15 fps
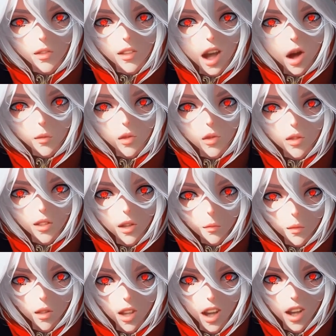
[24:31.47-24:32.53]
Now there's
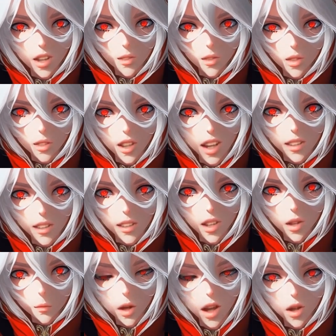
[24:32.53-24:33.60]
something I understand a
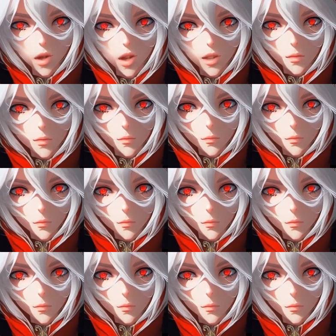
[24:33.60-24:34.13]
little better.